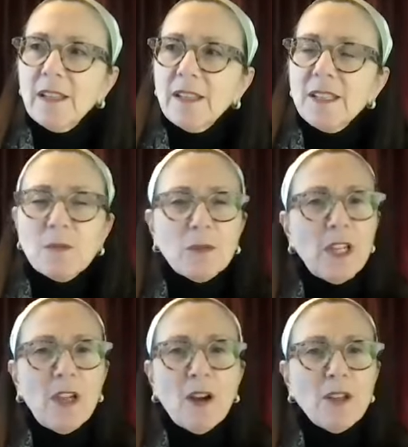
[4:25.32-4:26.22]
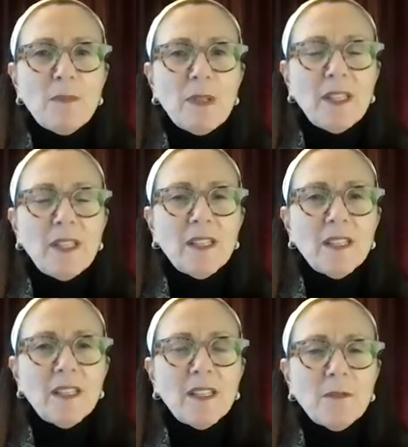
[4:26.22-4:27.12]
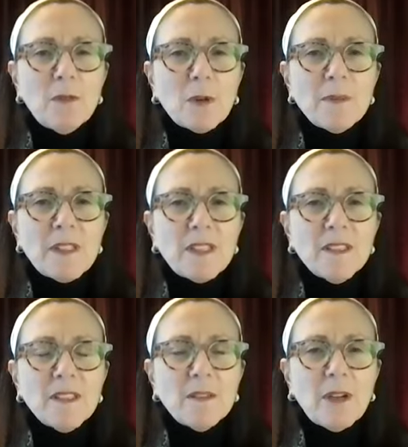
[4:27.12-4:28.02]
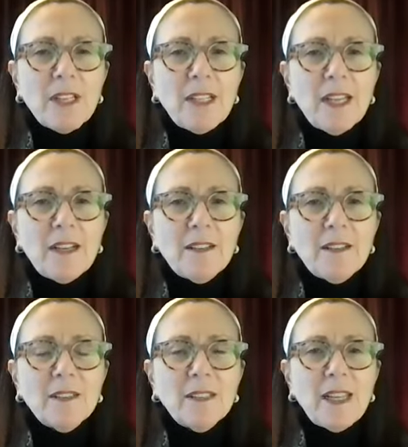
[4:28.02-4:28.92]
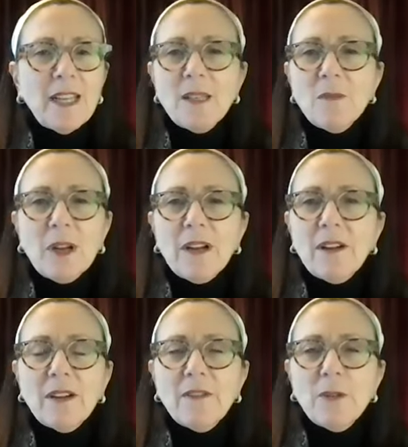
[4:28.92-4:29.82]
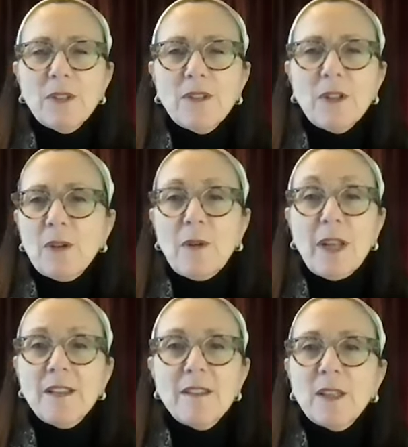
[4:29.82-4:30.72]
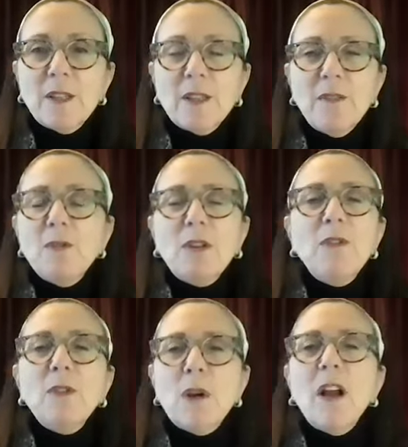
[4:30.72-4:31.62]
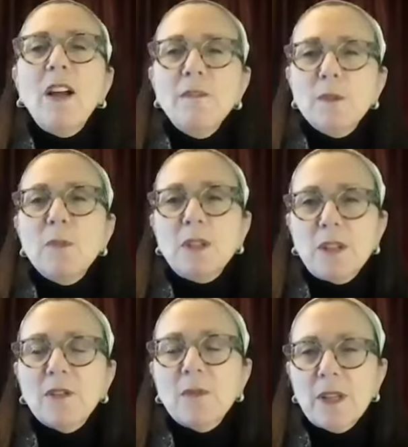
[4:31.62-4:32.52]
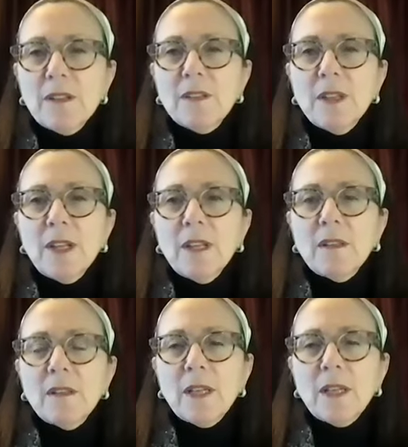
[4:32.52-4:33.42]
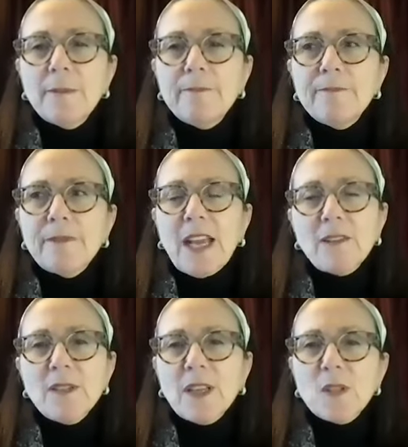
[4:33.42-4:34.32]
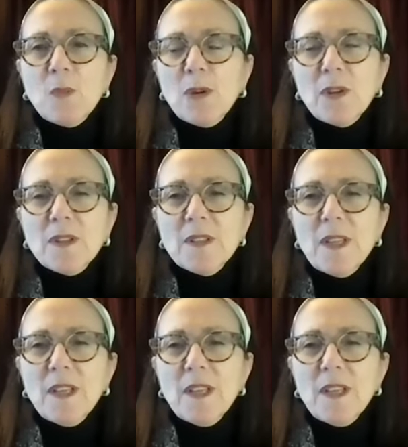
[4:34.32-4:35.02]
it's really hard to be an informed citizen right now anywhere if you don't know anything, if you are unfamiliar with how science works.